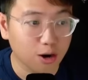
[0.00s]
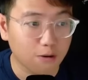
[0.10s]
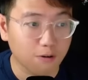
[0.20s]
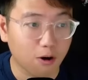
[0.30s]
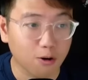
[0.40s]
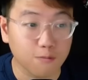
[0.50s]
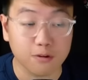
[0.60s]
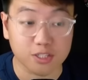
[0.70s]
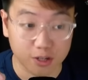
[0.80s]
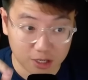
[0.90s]
off auto for
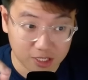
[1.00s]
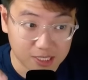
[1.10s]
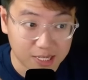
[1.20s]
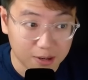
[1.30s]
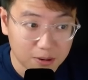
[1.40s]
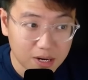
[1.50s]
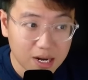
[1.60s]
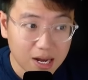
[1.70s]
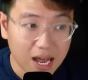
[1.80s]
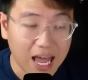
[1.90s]
certain skill,
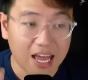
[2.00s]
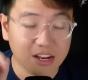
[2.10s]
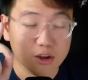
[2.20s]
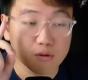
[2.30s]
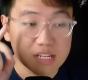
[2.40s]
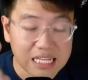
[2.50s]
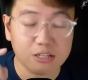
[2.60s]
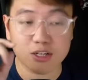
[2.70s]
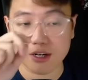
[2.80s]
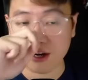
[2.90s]
and you need to
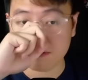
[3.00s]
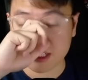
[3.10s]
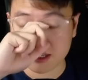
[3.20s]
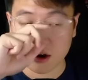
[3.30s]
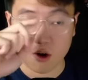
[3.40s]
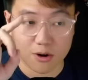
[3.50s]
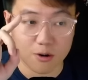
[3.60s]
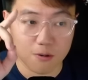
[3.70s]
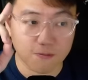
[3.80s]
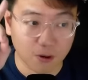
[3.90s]
turn off
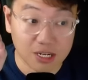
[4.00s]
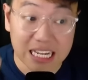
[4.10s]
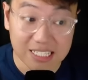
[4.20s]
auto for these